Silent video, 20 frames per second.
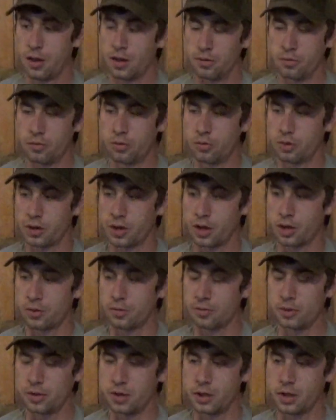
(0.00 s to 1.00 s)
will work out
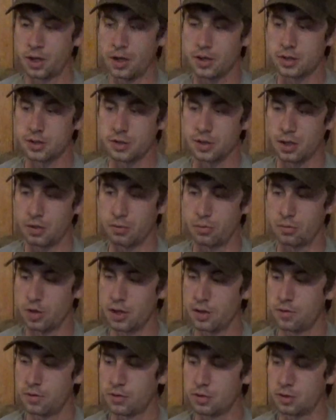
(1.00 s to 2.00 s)
really nice.
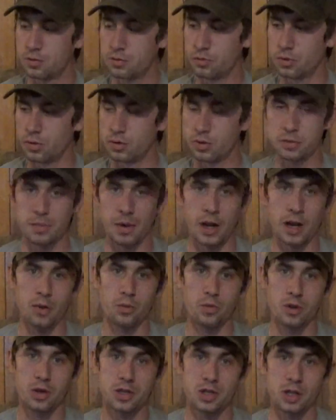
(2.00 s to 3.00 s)
We're spotting
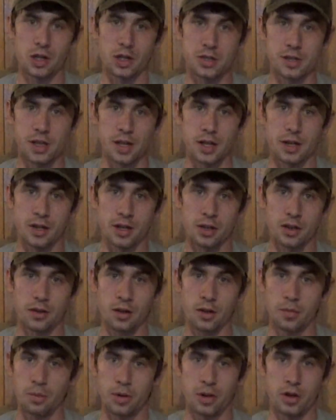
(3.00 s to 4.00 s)
woodchucks at it a
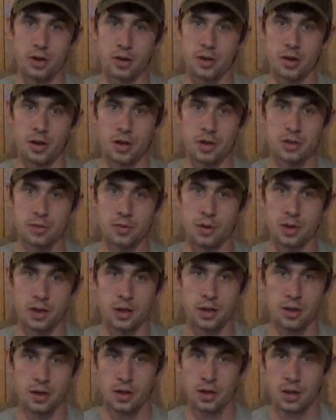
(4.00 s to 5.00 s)
couple hundred yards away.
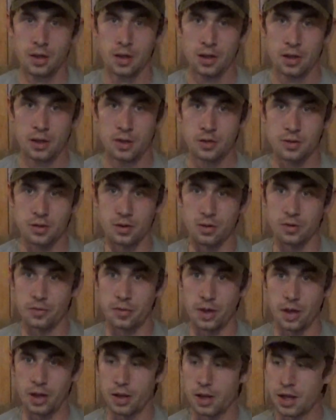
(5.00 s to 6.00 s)
So
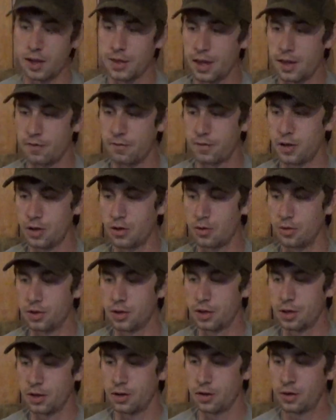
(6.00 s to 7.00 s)
I'll add that video in
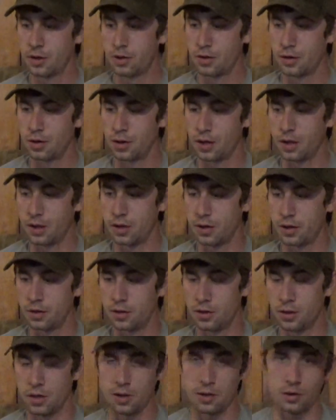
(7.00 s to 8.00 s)
there.
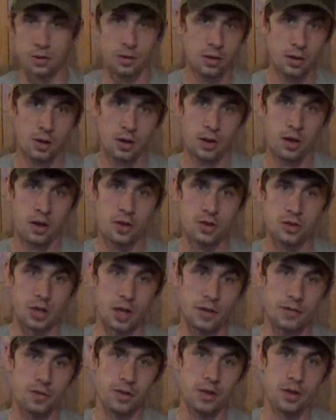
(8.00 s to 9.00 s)
And yeah, so
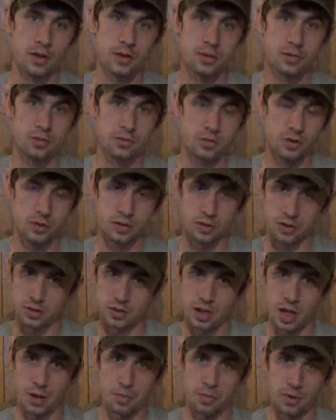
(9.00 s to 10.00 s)
after this, we'll just
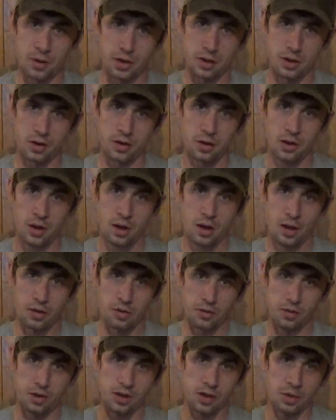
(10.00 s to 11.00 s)
stop right here.
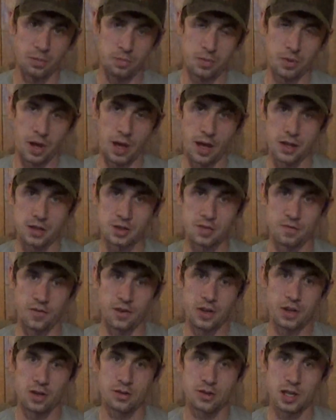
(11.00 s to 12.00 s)
We're going to add some
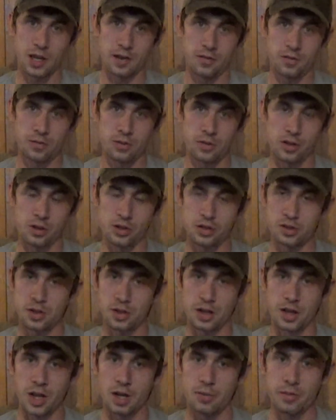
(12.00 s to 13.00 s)
videos afterward. You're just
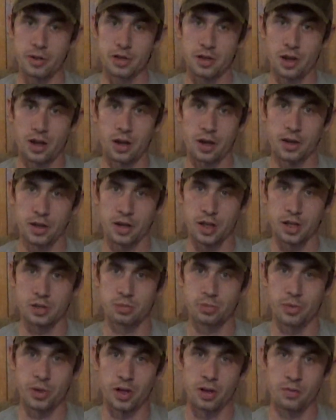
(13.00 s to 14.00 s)
going to hear me talking,
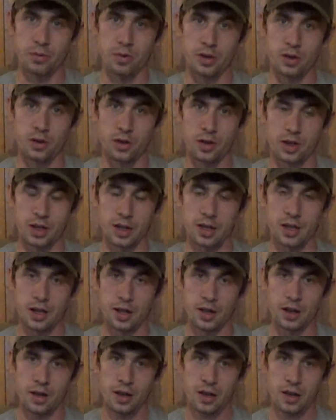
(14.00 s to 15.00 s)
explaining what you're looking at.